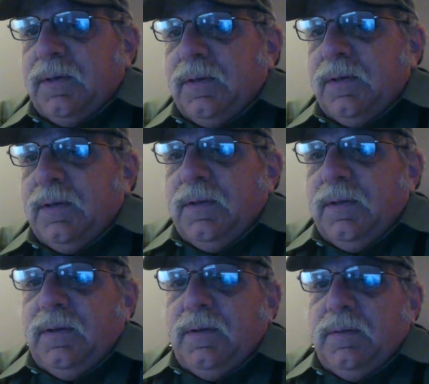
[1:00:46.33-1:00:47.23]
But
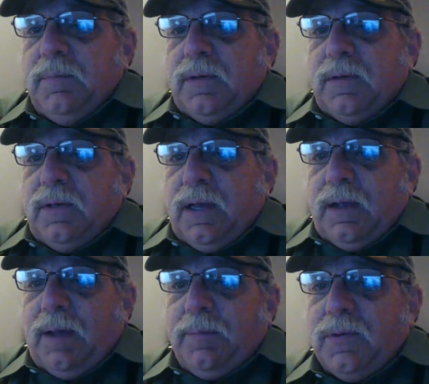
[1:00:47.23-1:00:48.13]
yeah, I'm going to get that
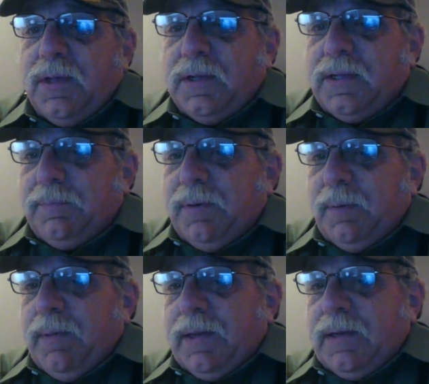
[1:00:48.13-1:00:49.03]
puppy back in the air if
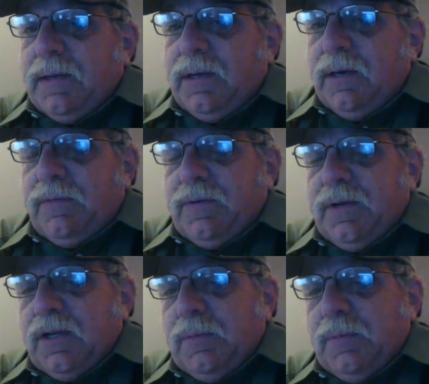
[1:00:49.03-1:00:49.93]
it takes me forever.
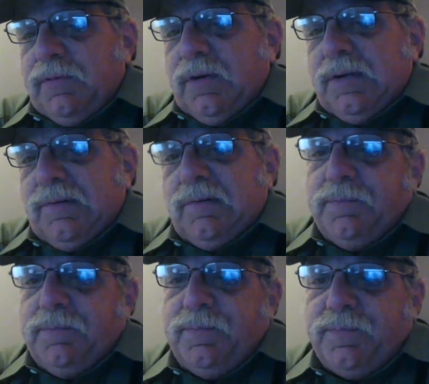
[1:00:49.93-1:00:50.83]

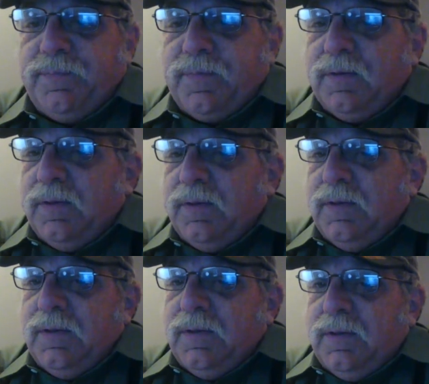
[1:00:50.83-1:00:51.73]
I don't care
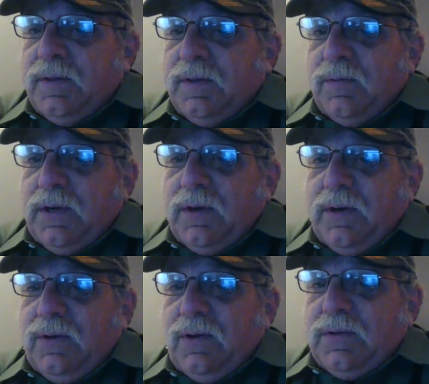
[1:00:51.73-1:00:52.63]
how long it takes. It's
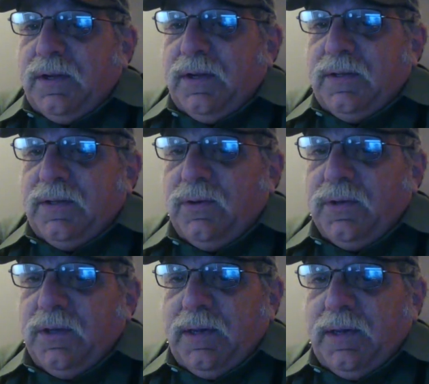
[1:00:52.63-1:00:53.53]
going to get back up in the
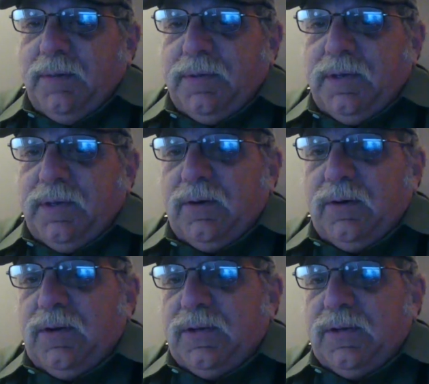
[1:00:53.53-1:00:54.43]
air because I got
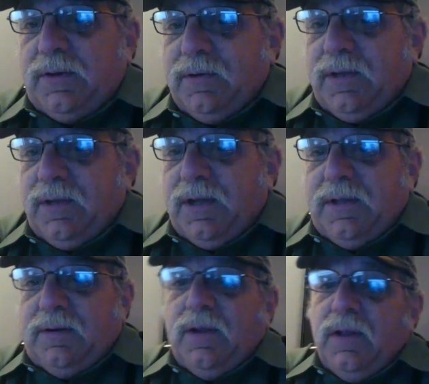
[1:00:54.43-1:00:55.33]
that
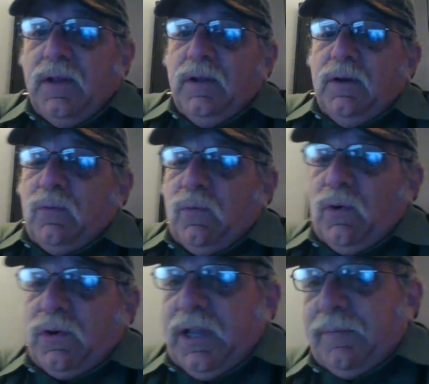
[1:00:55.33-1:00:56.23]
Runcam
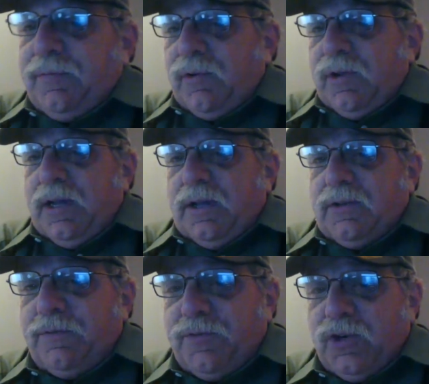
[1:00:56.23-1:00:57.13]
3S just for
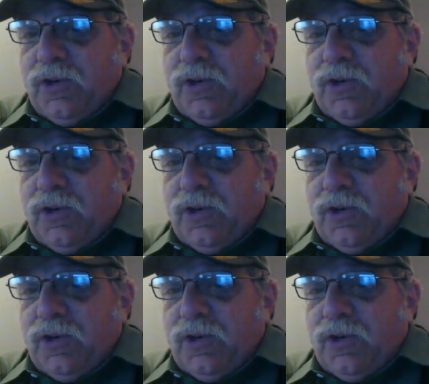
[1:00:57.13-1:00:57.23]
that.